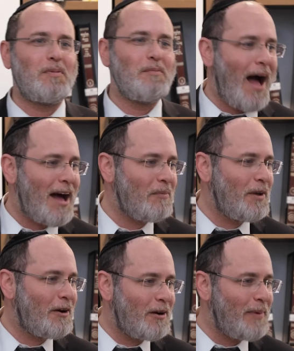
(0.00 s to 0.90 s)
be
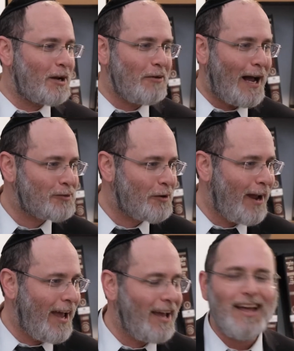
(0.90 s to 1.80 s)
machmir about a graf
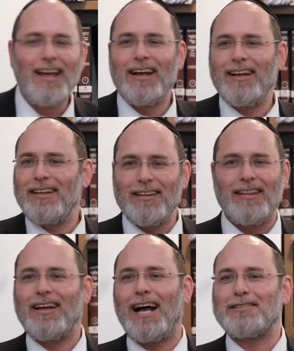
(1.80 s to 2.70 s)
sharei,
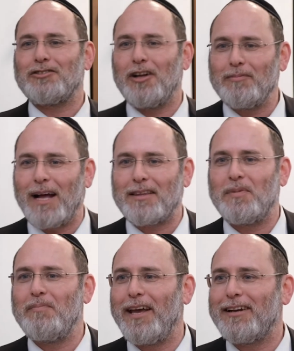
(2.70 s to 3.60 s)
and chas v'shalom not to
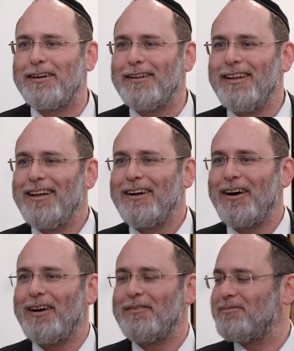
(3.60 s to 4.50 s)
be mekel,
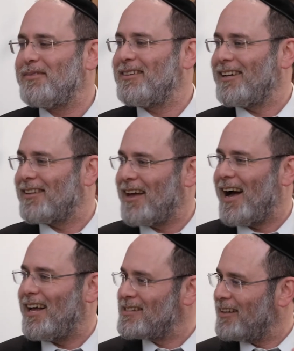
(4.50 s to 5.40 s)
like the
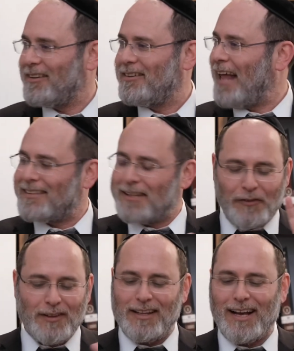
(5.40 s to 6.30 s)
Taz, not
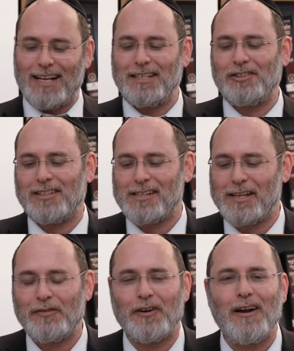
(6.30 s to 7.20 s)
different than the Chazon Ish in the
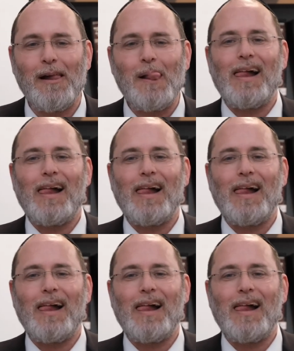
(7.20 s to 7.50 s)
Sefer.